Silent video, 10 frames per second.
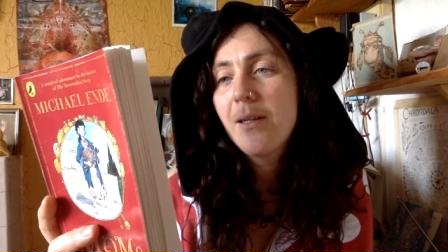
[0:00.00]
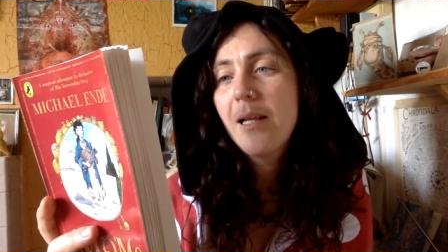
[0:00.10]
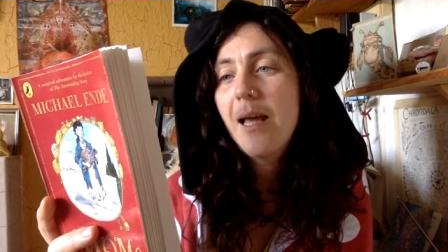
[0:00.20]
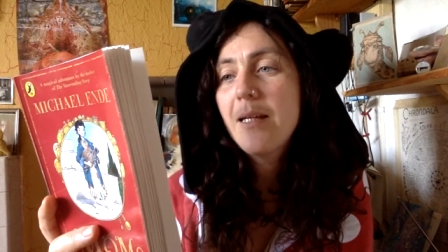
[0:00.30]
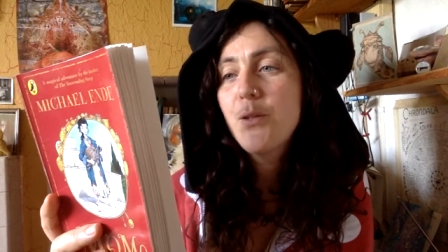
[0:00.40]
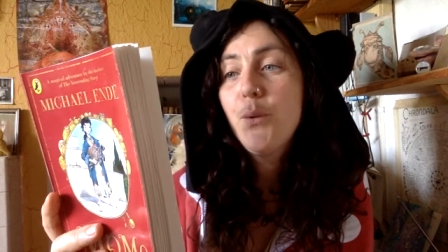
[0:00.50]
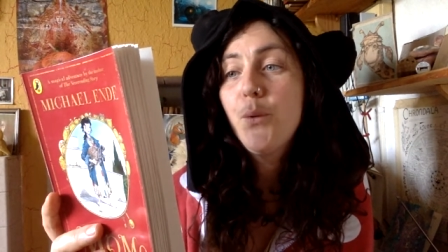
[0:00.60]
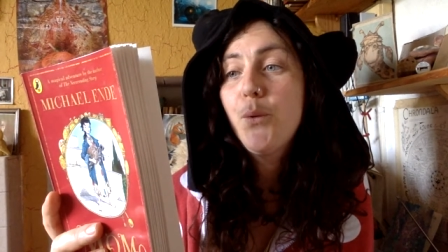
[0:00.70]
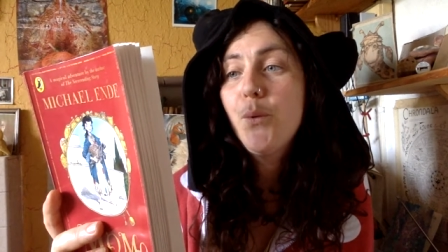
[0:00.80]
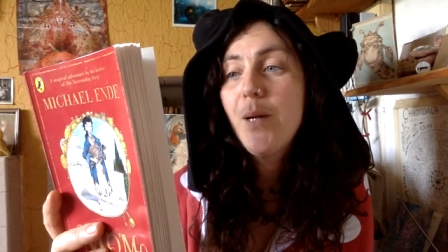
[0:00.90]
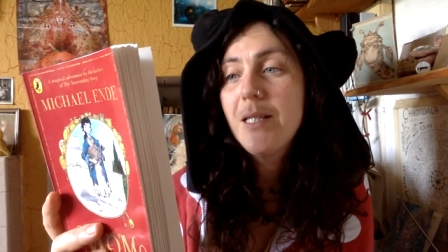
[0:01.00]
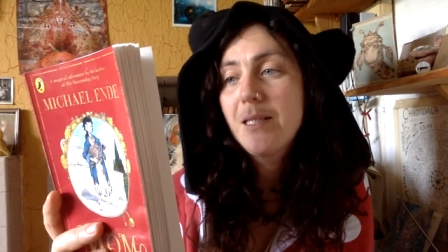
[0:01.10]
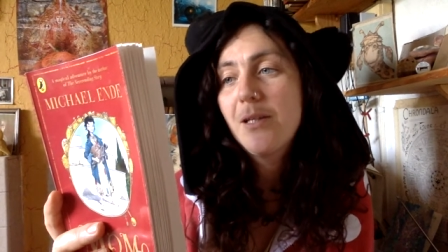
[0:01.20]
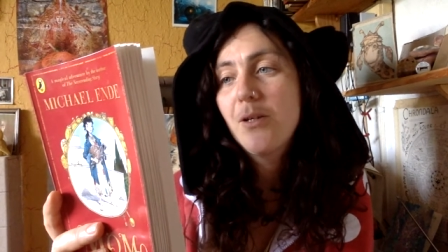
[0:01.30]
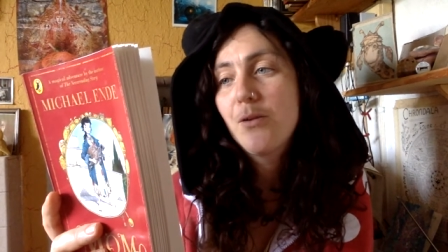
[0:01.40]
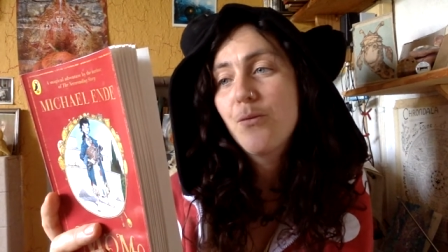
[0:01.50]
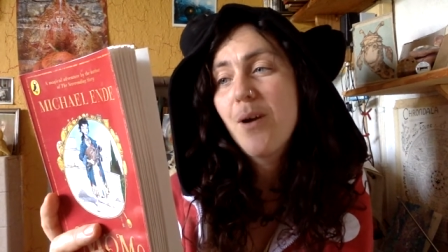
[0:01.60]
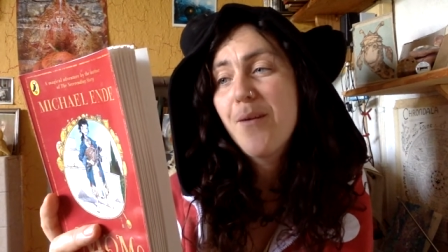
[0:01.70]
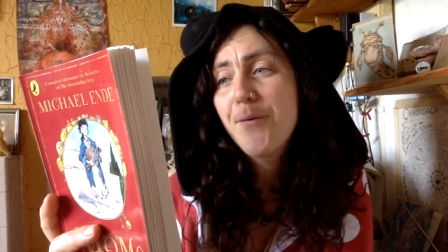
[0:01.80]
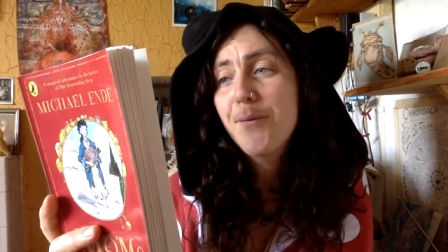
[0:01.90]
the lad who always looked
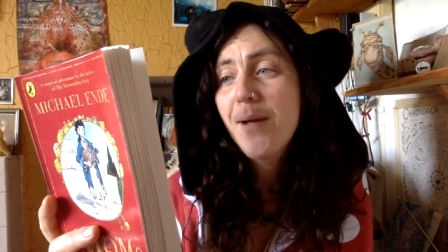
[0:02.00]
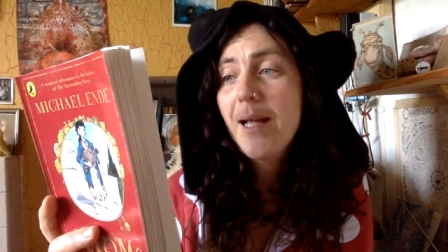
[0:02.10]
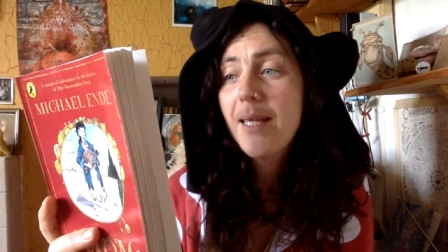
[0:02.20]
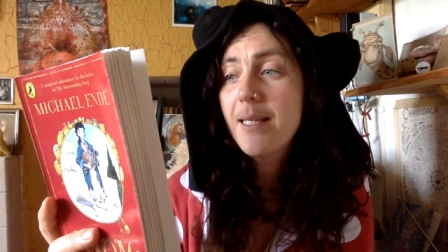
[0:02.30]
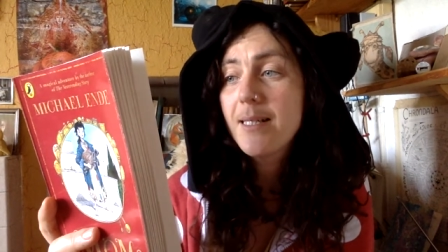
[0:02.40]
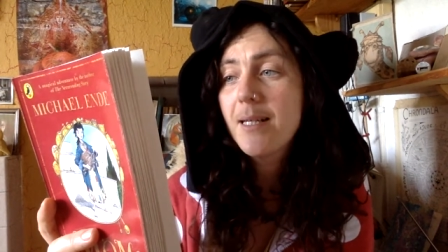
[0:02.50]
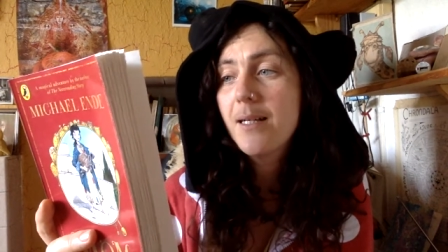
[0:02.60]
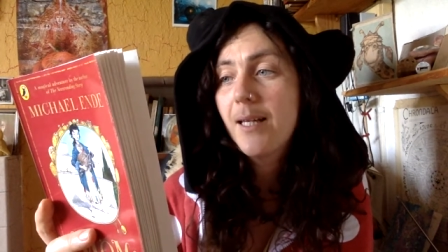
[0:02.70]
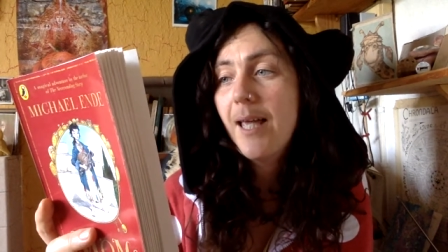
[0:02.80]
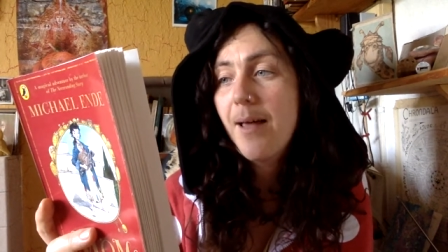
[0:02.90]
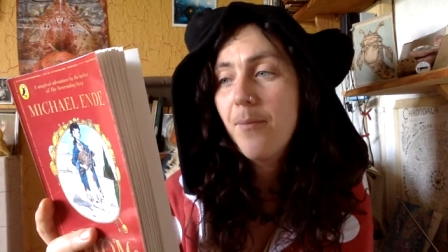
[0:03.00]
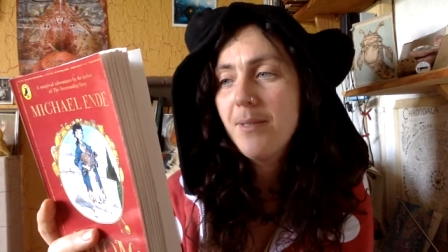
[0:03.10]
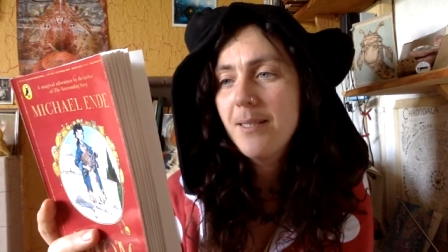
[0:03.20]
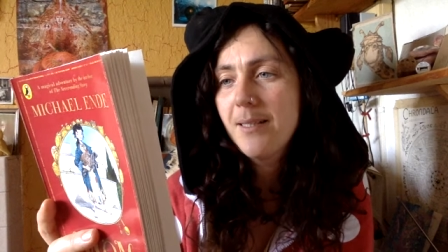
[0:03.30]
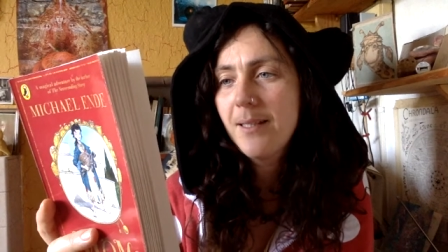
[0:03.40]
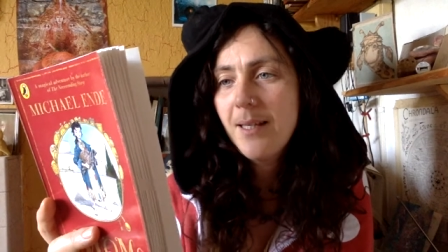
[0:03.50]
rather ragged and unkempt.